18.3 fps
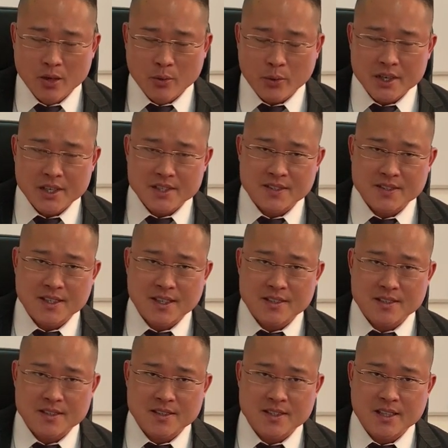What it
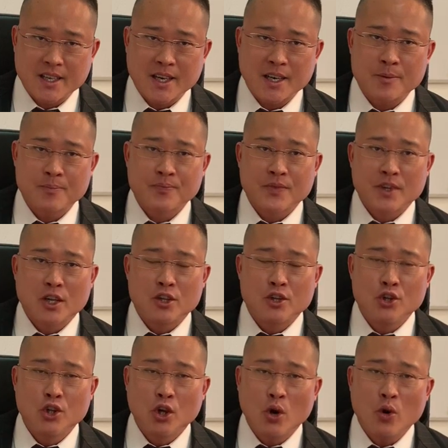says is that
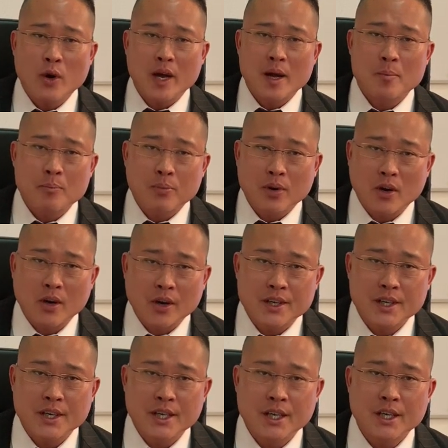no
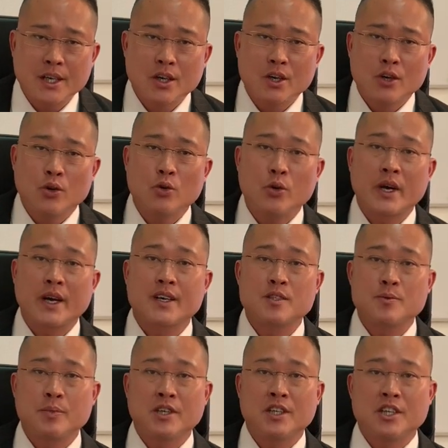employee who
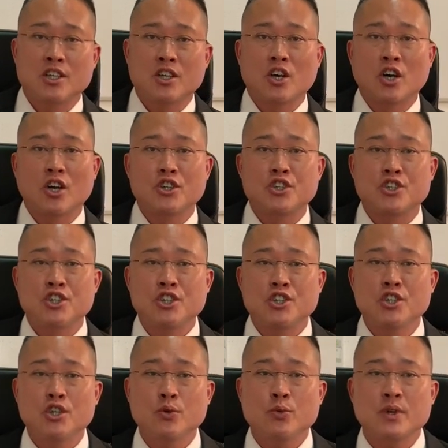has been in
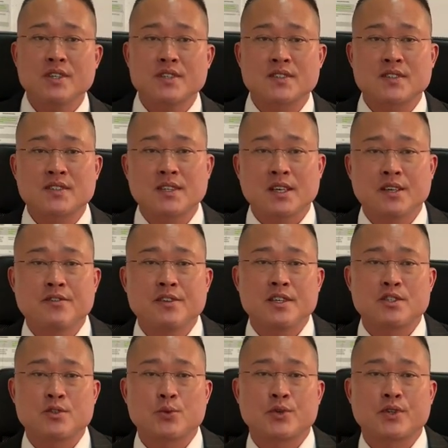continuous
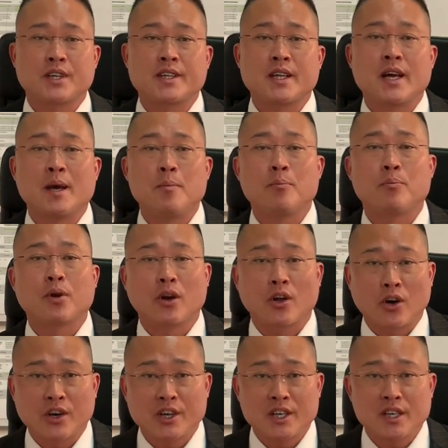service with an
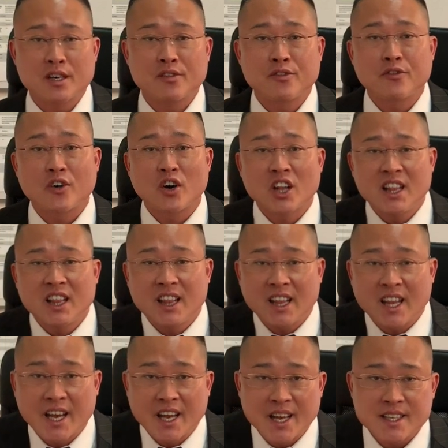employer for
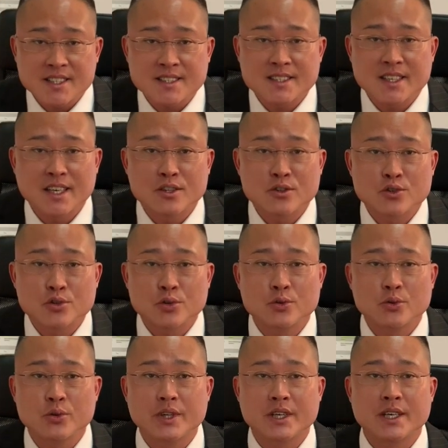less than
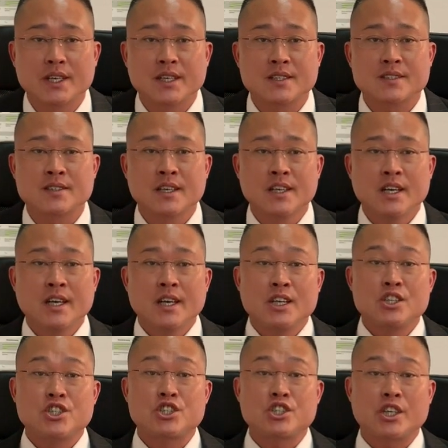2 years
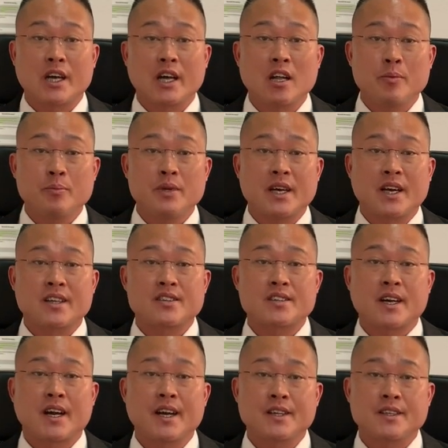shall be
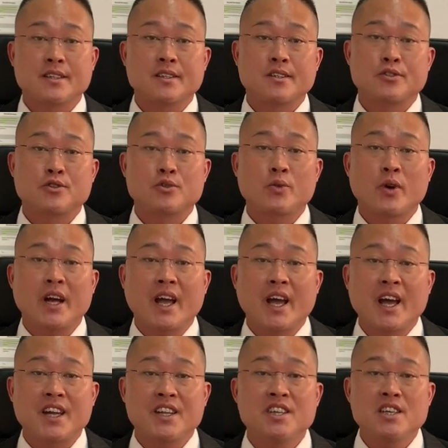entitled to
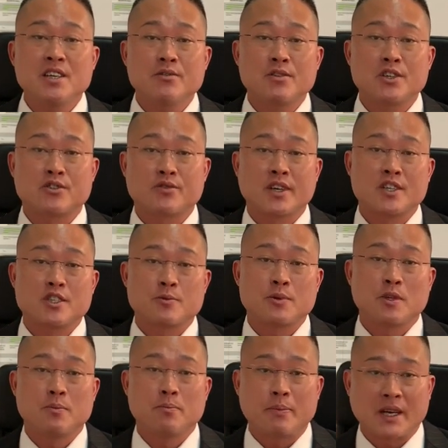any retrenchment